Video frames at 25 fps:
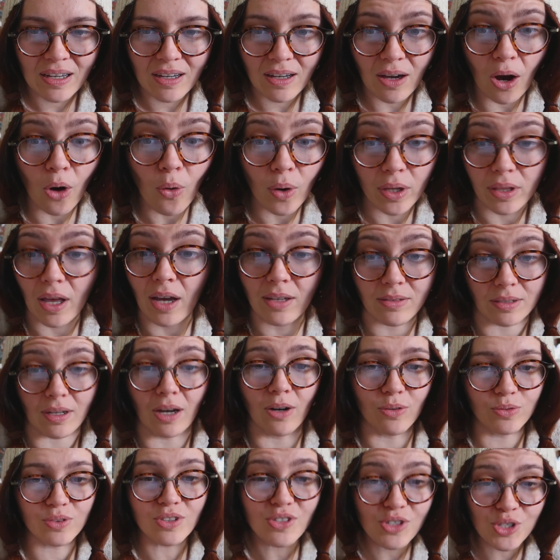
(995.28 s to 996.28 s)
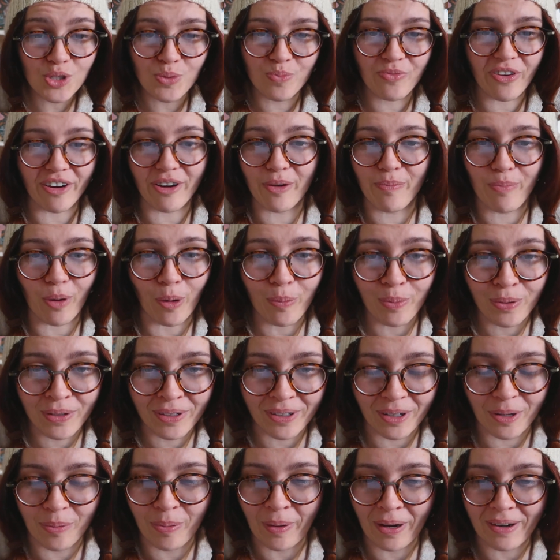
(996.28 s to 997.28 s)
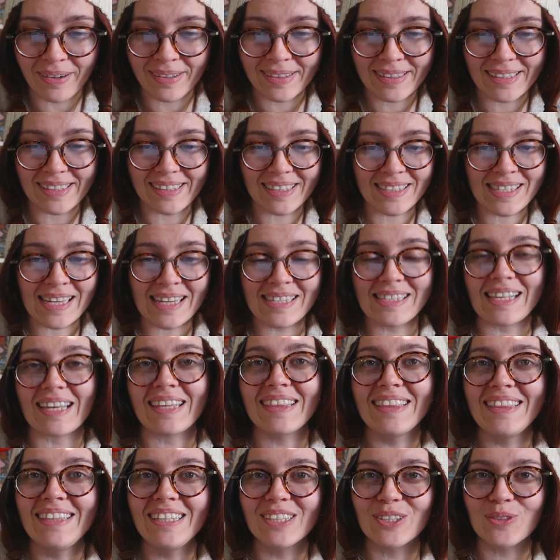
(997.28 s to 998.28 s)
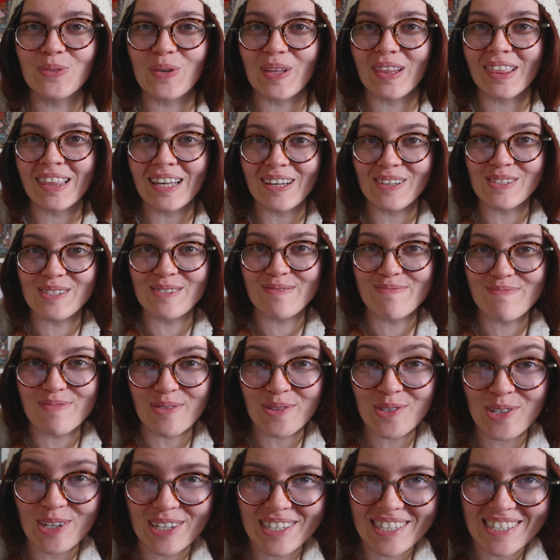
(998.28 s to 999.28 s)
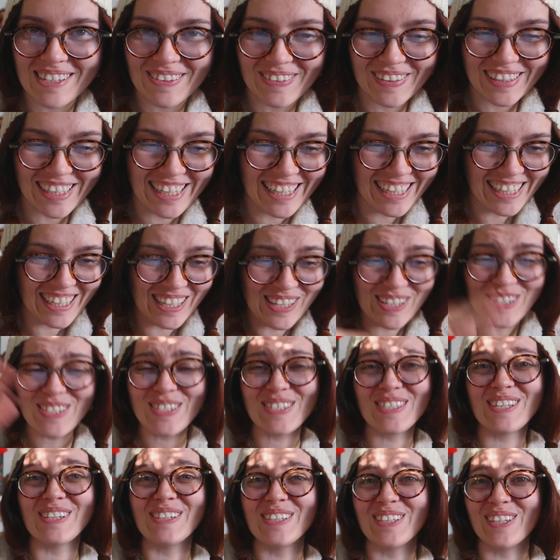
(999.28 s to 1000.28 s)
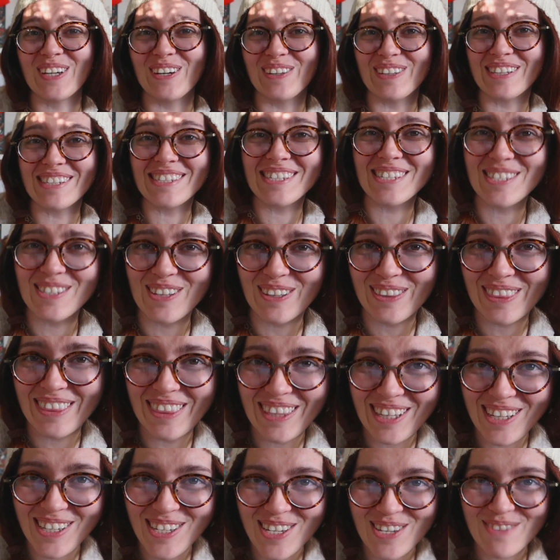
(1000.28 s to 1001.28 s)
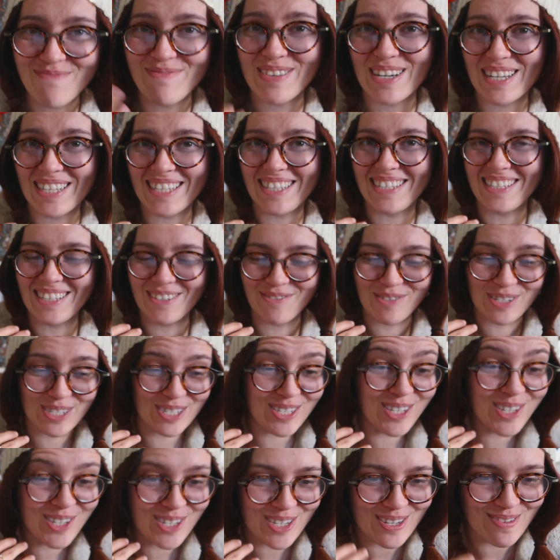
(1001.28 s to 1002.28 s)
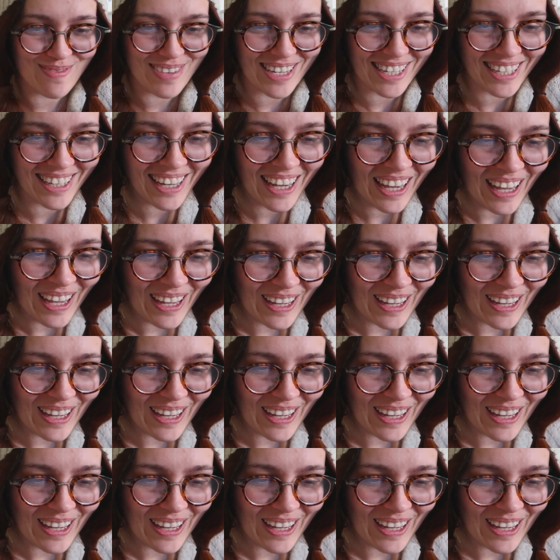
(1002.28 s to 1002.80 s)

Oh, it's very popular apparently. This has like near 1,000 projects in it. So there you go. This is not niche, but it was niche to me.